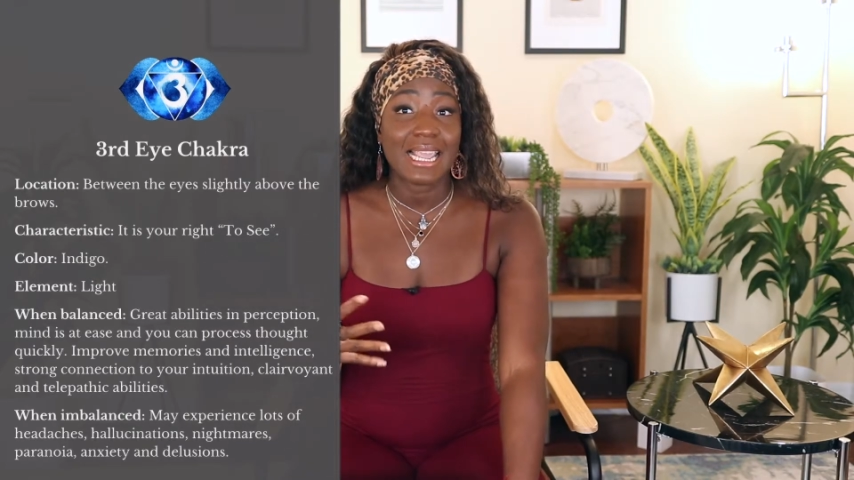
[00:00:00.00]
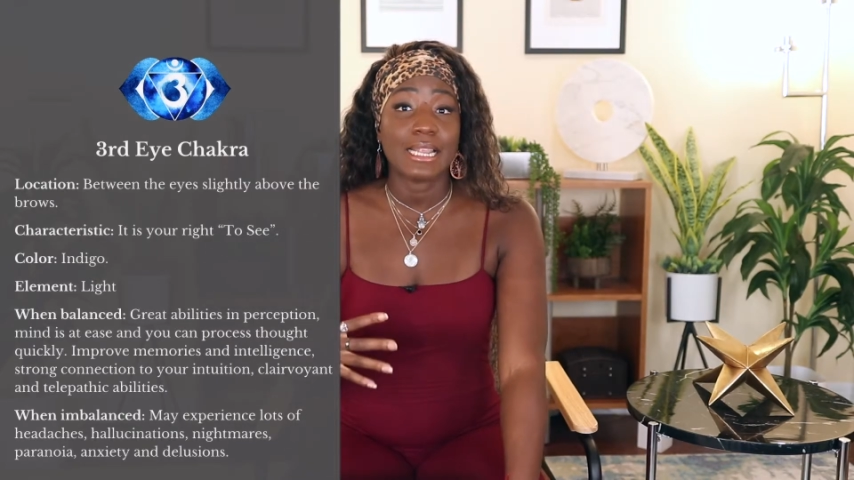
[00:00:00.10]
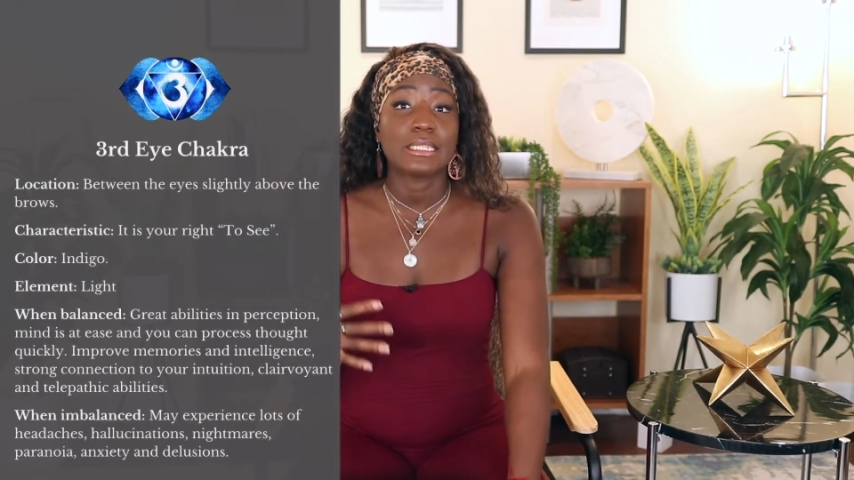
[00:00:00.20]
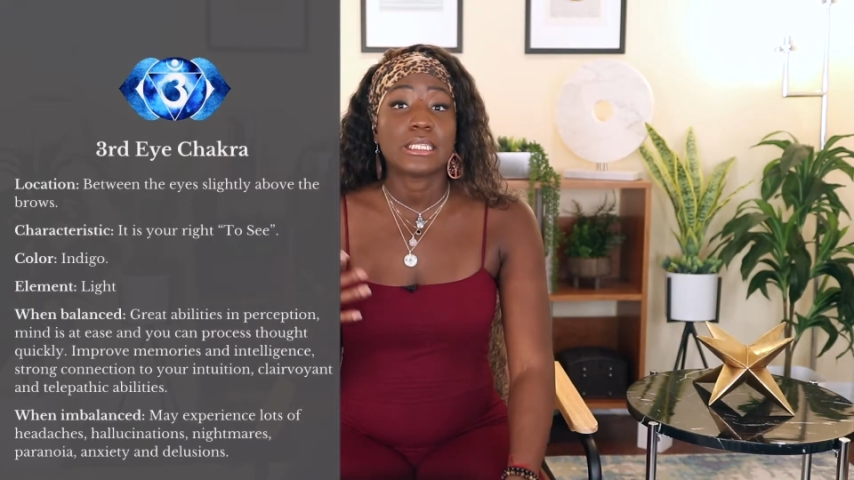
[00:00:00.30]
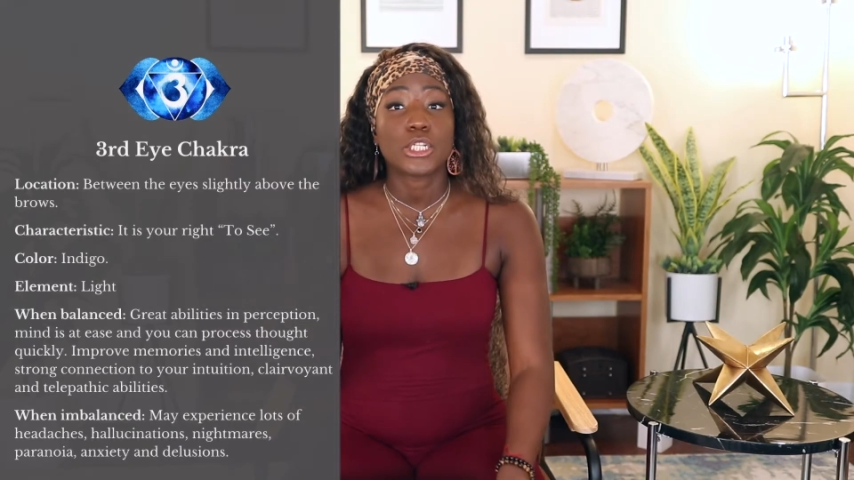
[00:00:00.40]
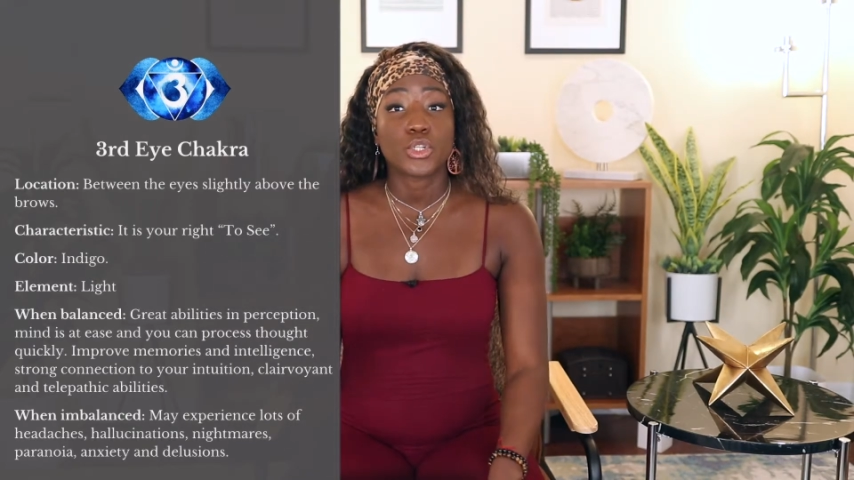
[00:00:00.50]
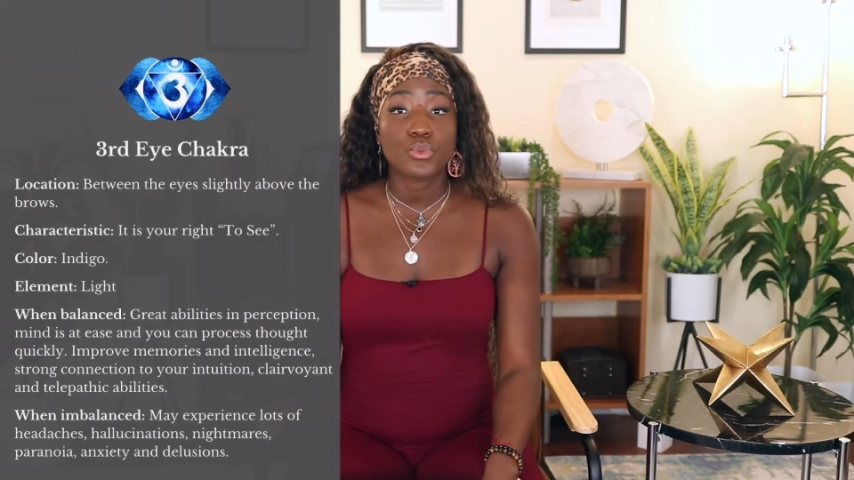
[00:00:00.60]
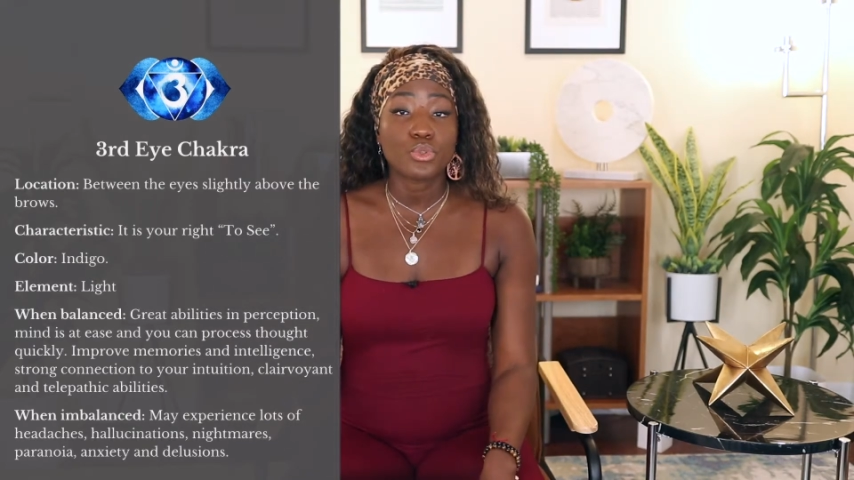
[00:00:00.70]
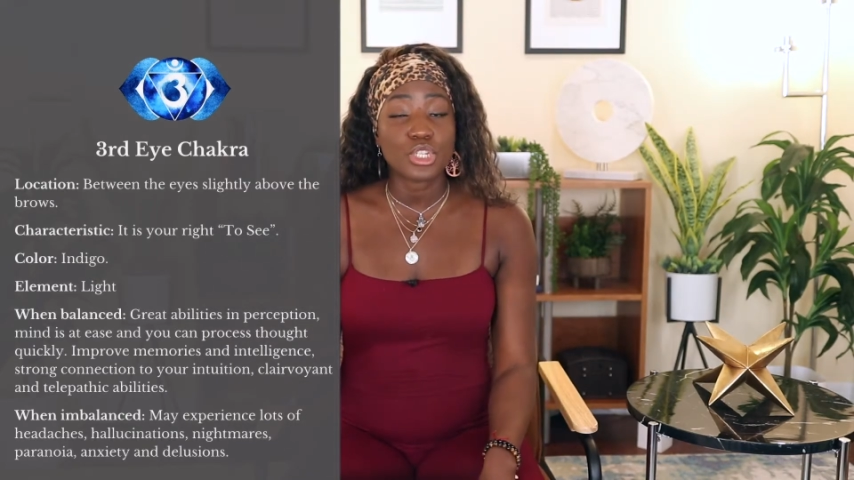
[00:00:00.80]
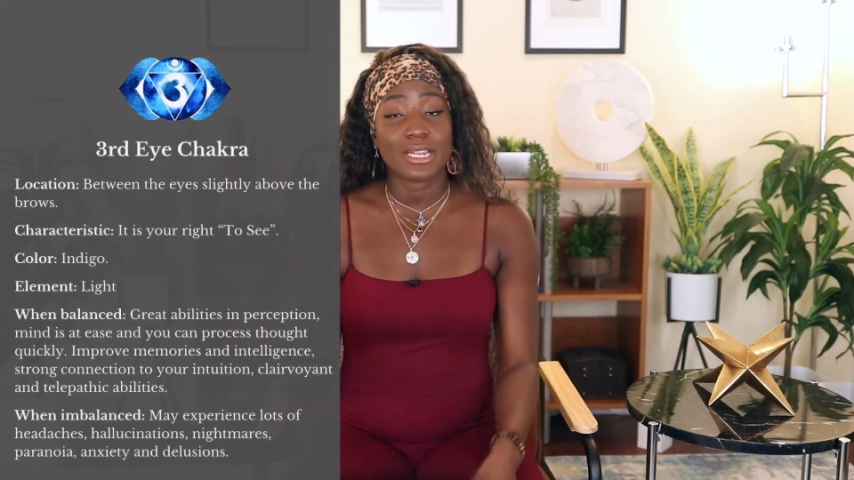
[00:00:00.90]
and
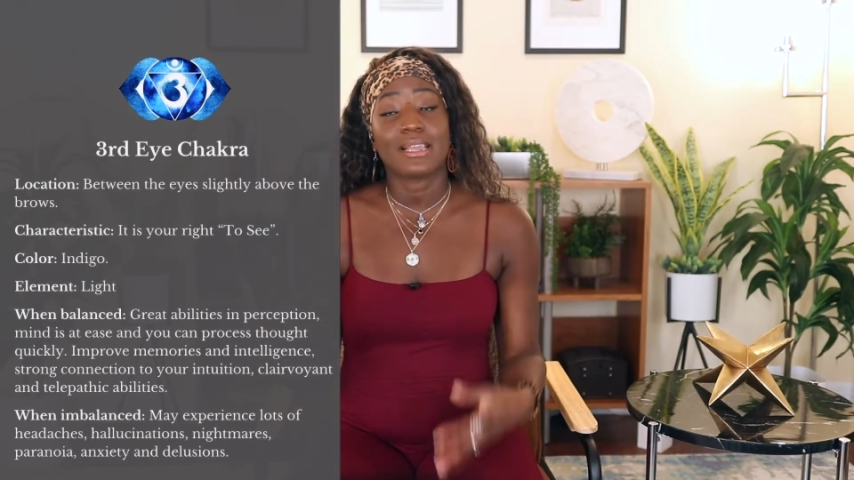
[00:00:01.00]
delusion.